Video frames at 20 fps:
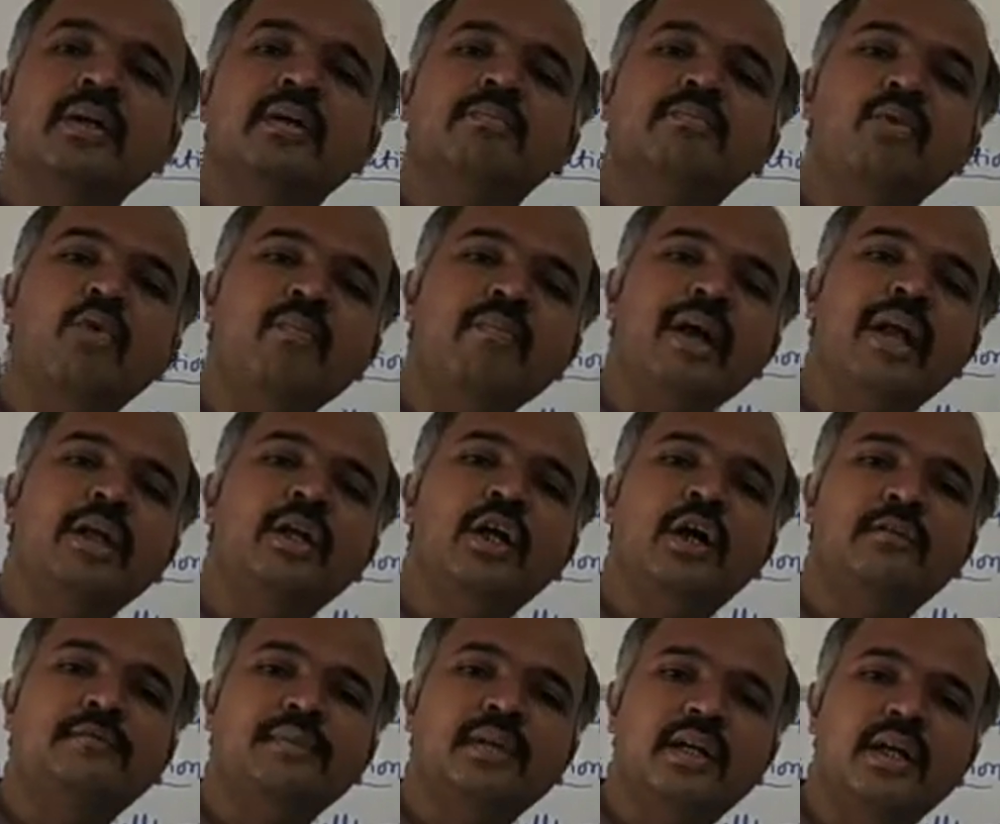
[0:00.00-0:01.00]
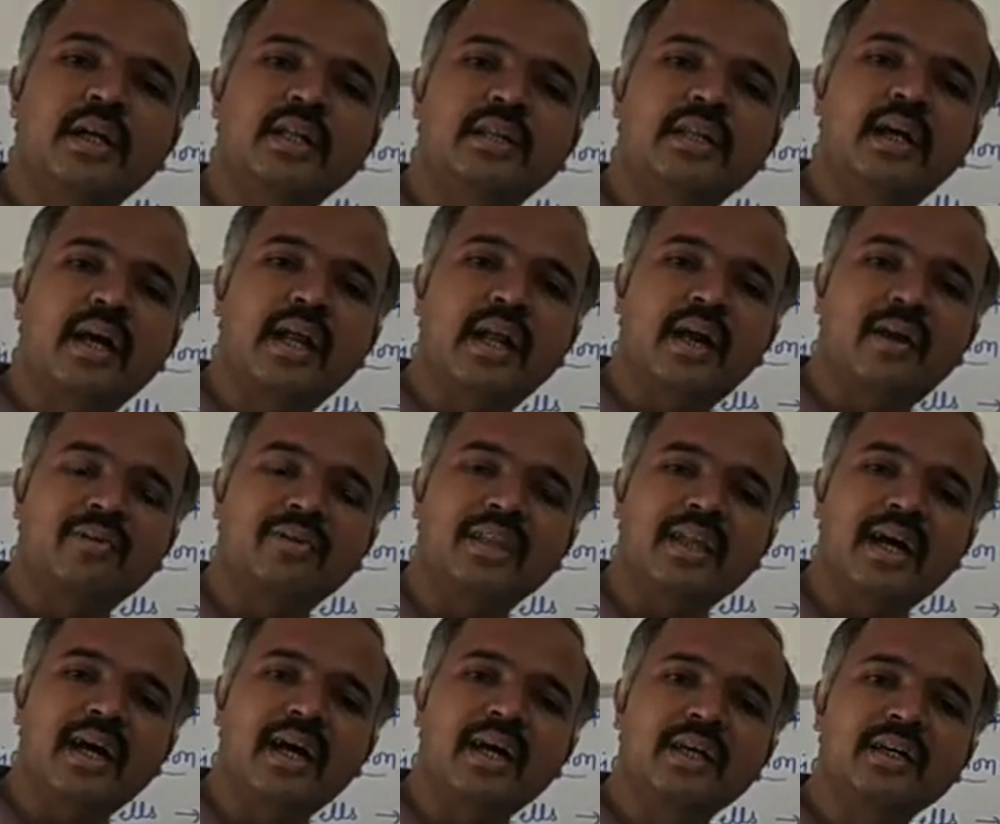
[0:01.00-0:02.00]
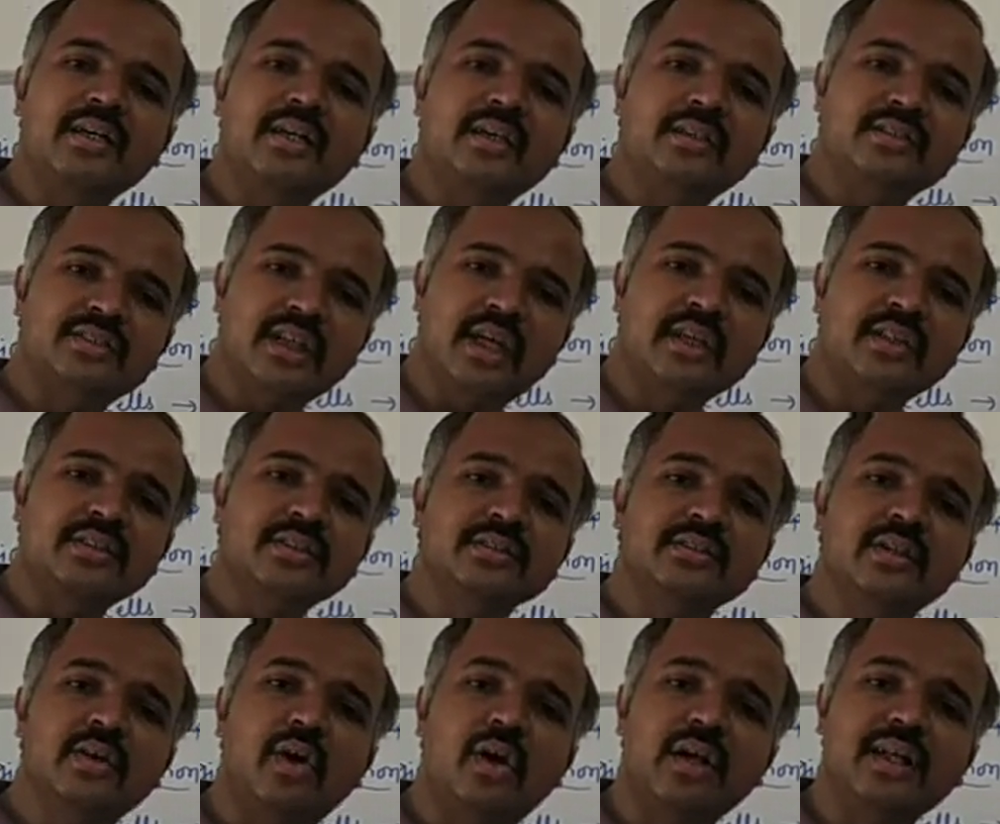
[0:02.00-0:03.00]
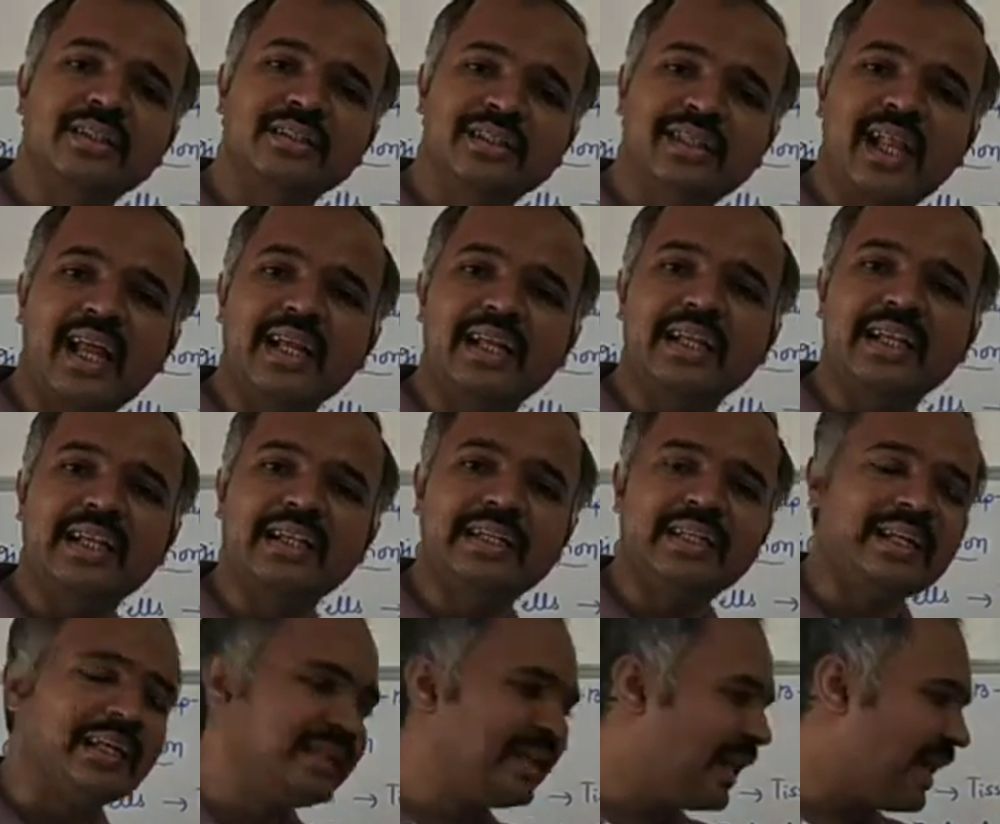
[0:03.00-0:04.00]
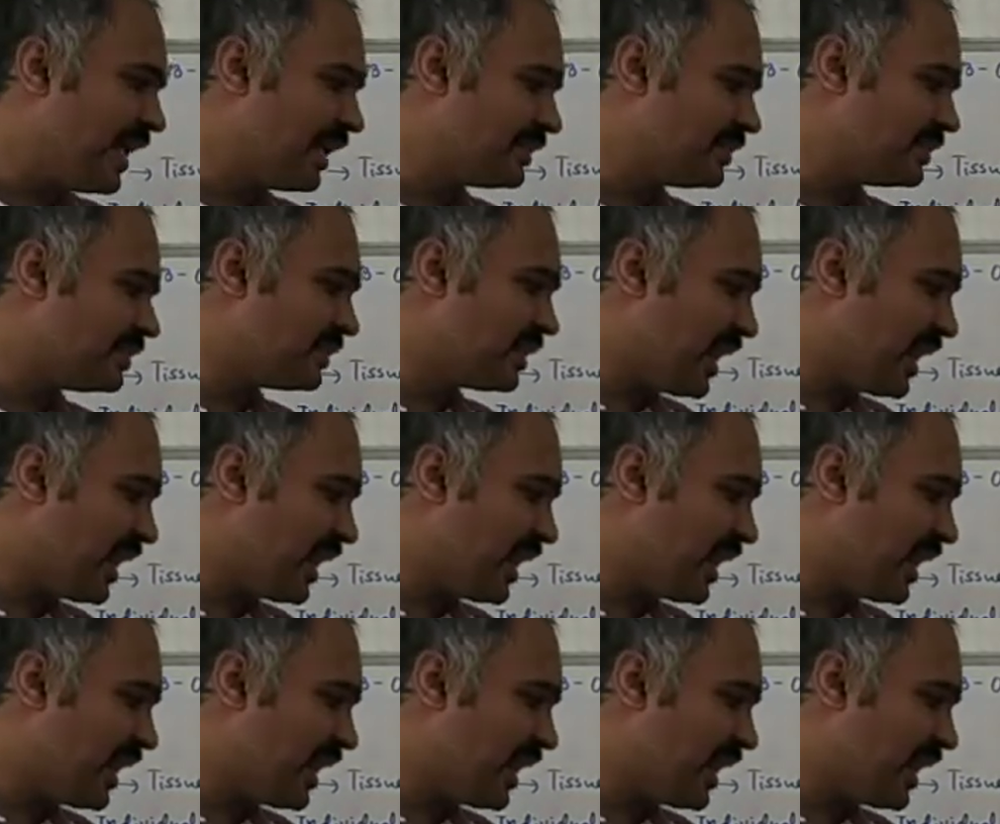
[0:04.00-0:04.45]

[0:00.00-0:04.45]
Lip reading: movement of earth around the sun on a slightly tilted axis,